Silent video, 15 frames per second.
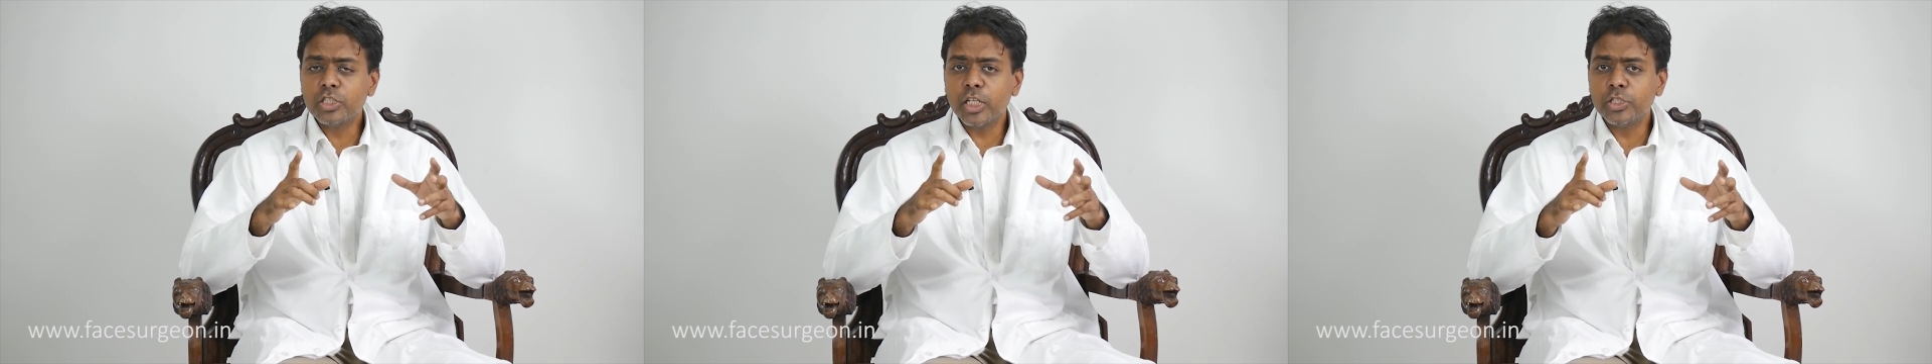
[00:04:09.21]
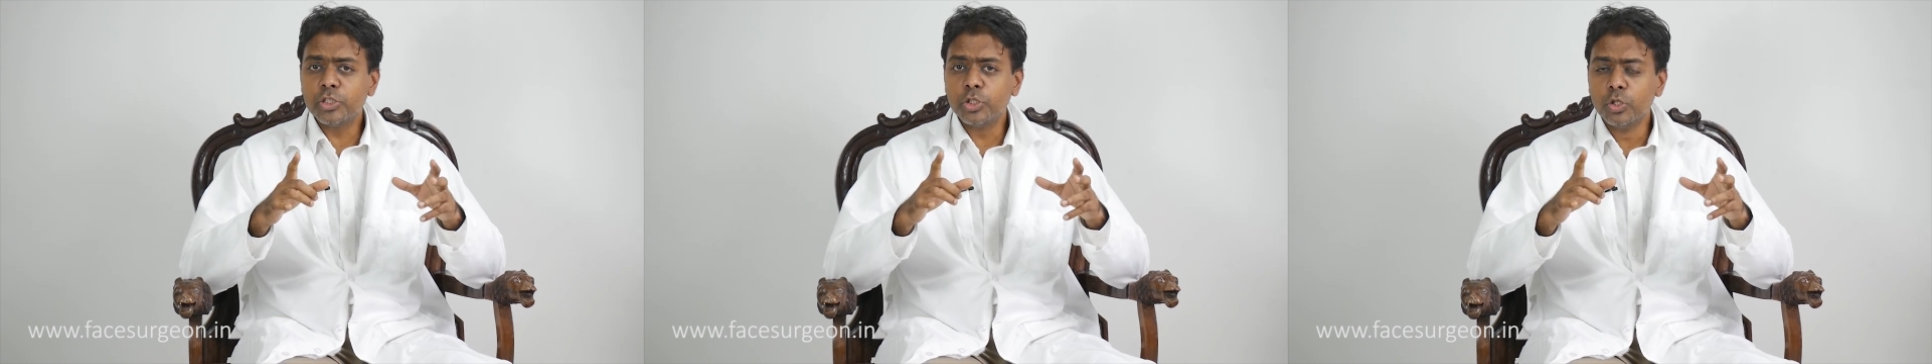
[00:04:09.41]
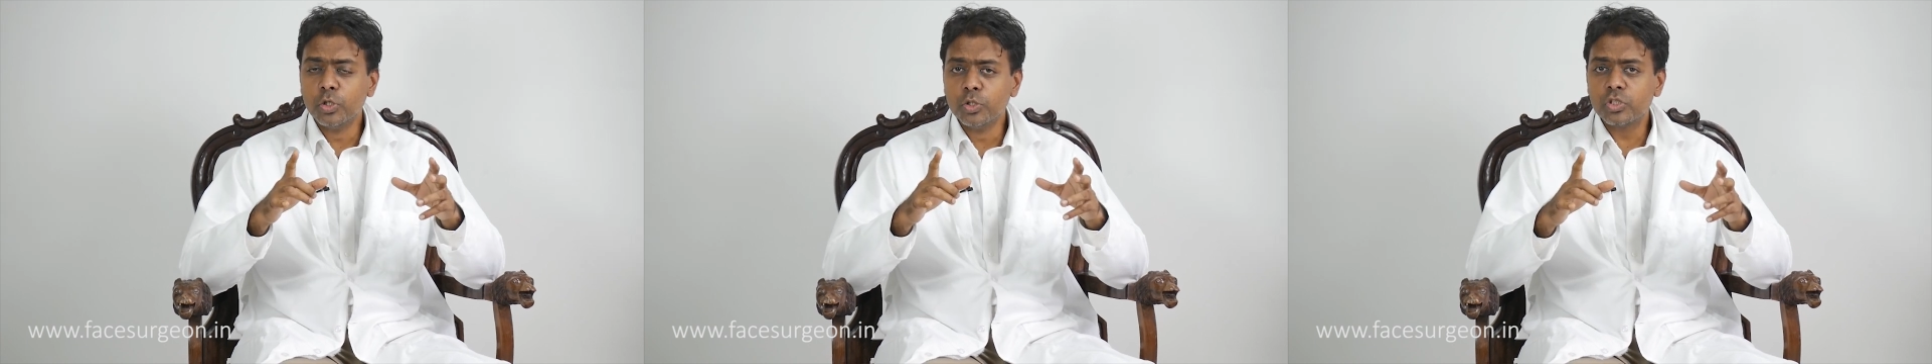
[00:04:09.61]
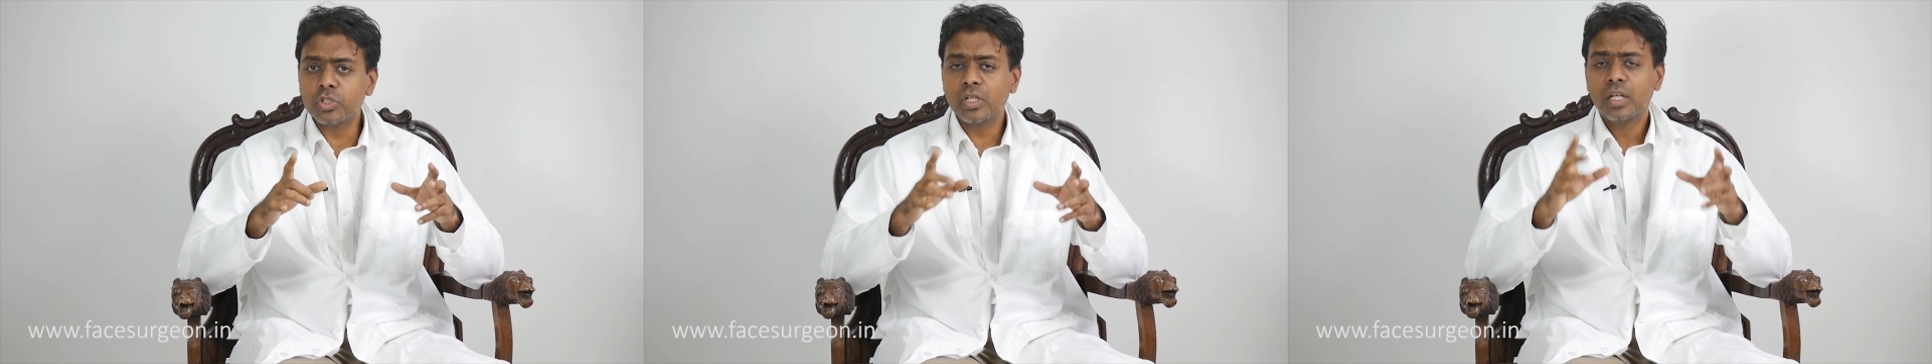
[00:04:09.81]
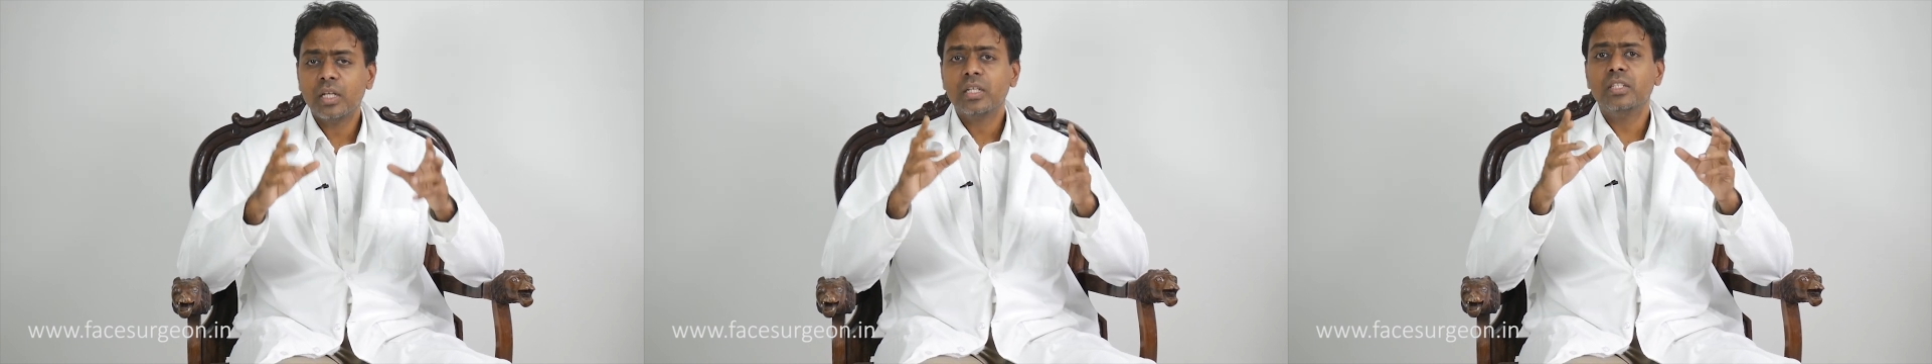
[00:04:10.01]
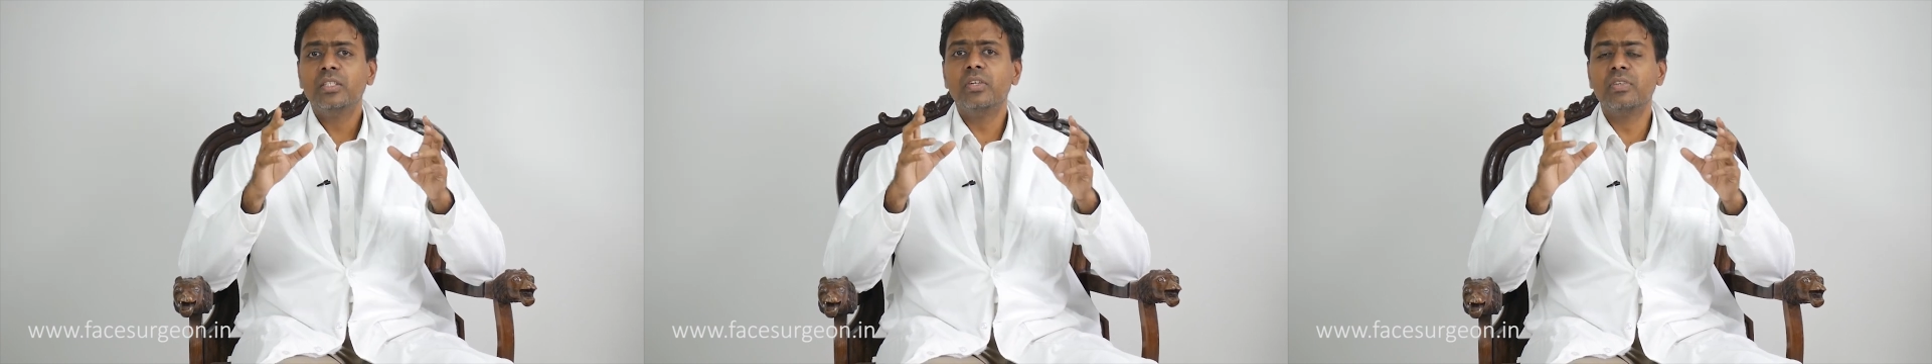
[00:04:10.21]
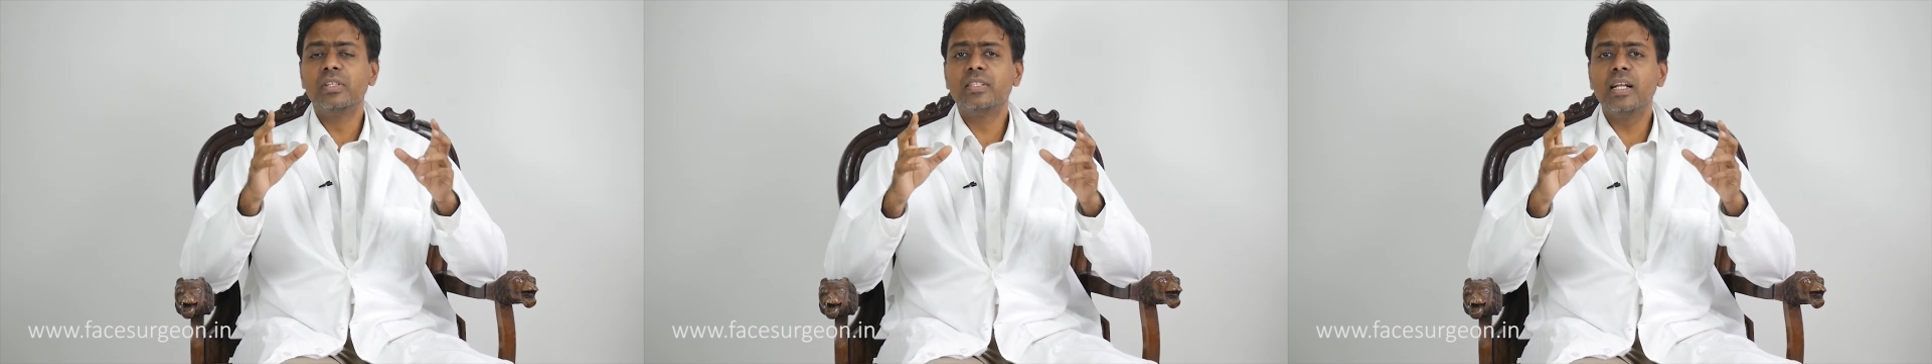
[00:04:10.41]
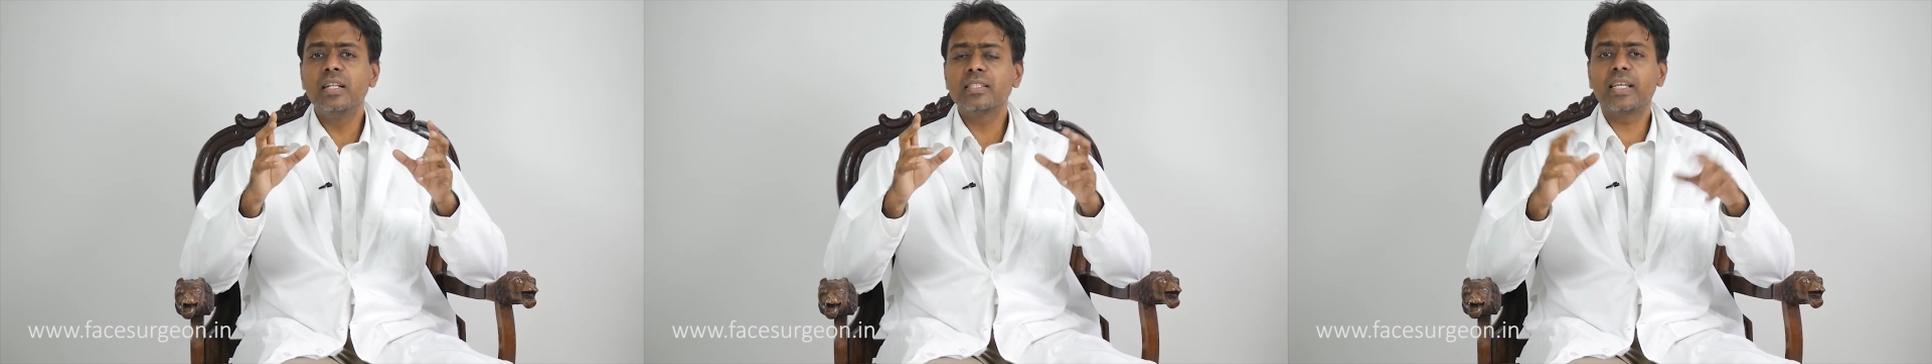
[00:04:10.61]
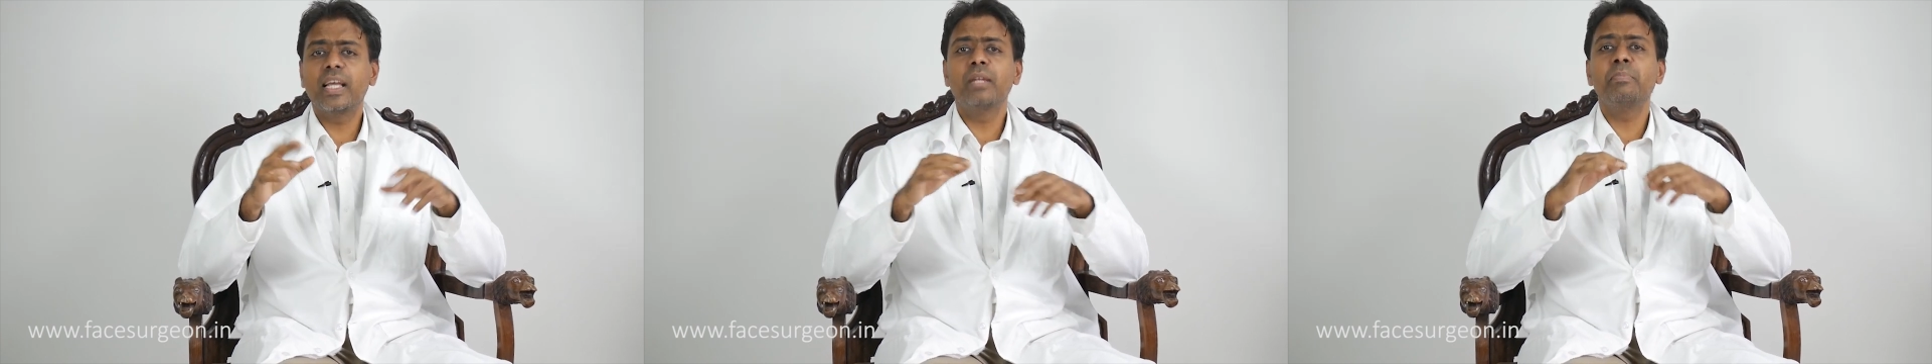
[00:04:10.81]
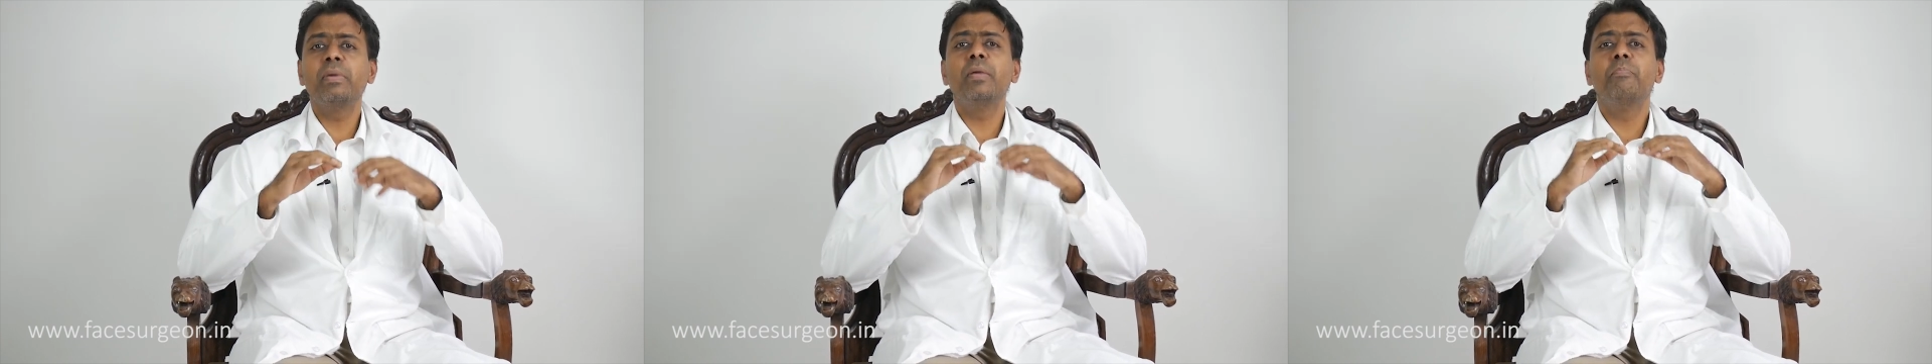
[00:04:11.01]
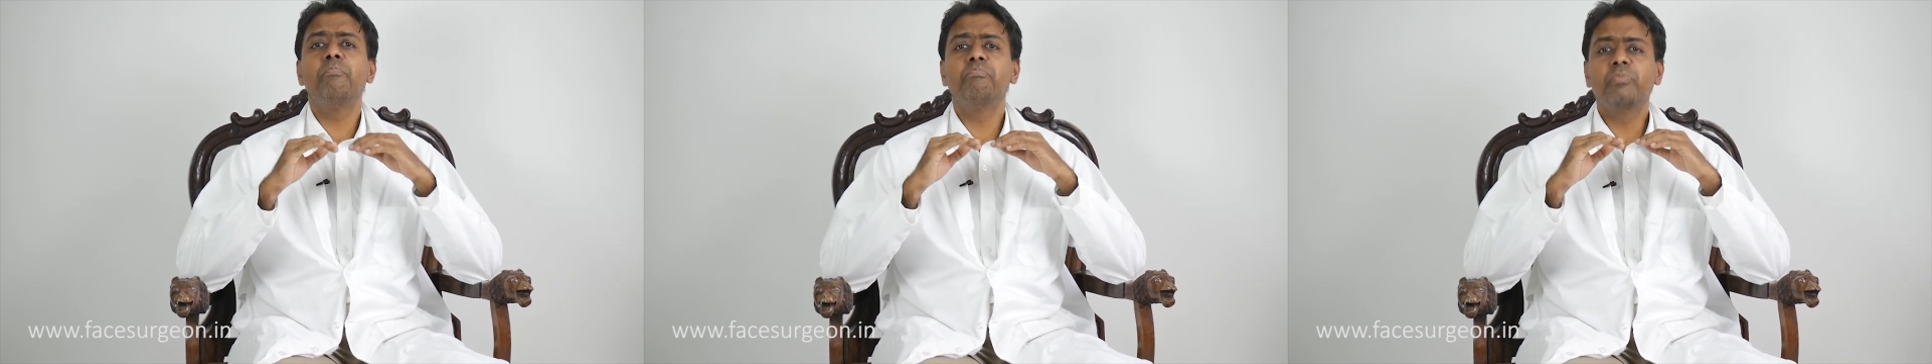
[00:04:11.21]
tissues, the results can be